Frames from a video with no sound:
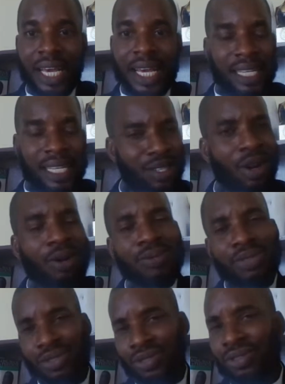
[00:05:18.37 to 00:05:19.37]
It
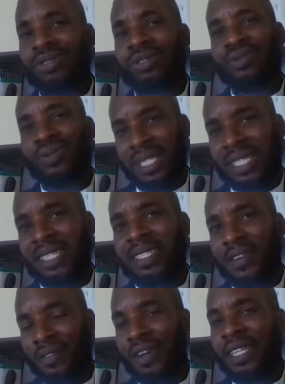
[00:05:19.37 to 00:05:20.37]
comes with
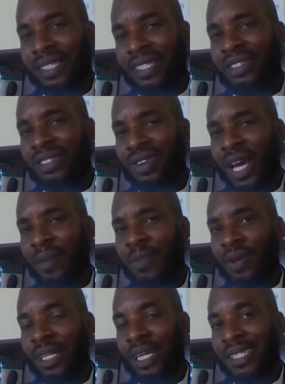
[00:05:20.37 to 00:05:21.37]
different things to help
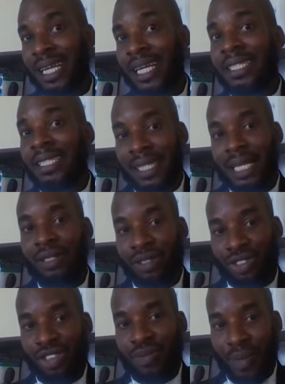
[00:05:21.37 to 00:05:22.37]
you understand
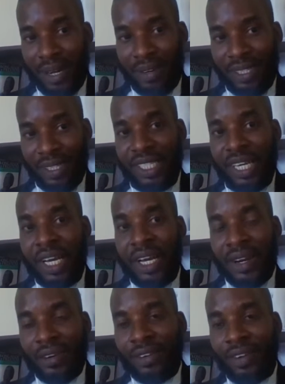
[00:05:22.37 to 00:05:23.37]
statutory marriage,
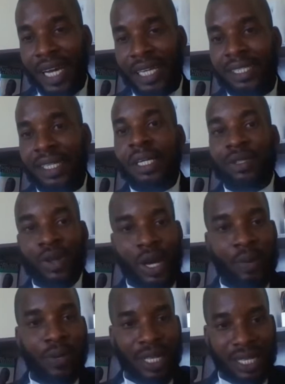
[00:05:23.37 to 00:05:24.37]
right? To
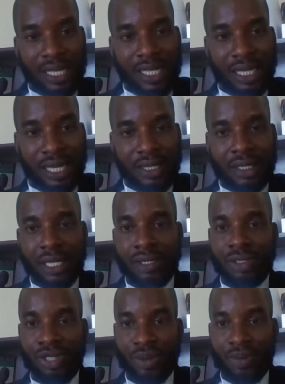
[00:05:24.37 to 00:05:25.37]
help you understand that
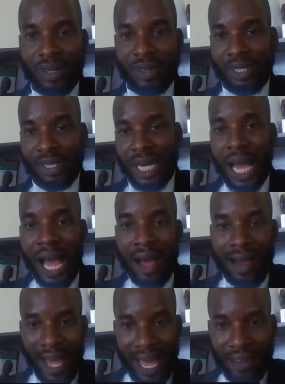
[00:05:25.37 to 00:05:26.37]
statutory marriage.
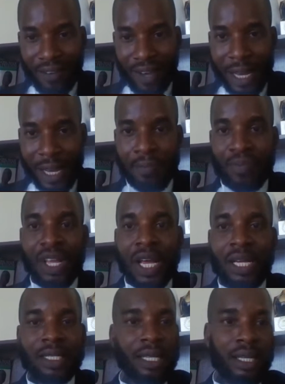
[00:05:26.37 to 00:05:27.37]
However,
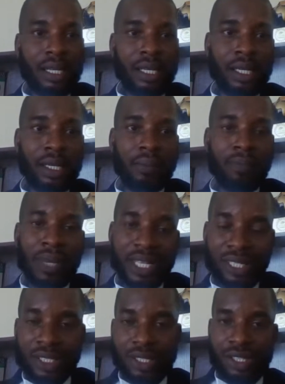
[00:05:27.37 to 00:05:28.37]
the
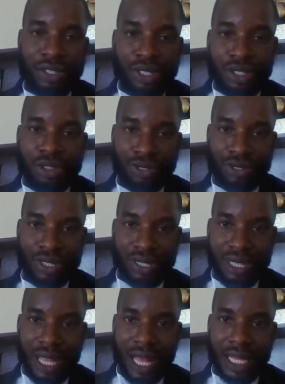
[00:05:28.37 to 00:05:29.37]
major thing you need to
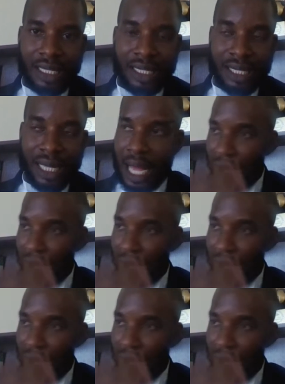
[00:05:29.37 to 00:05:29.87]
understand is that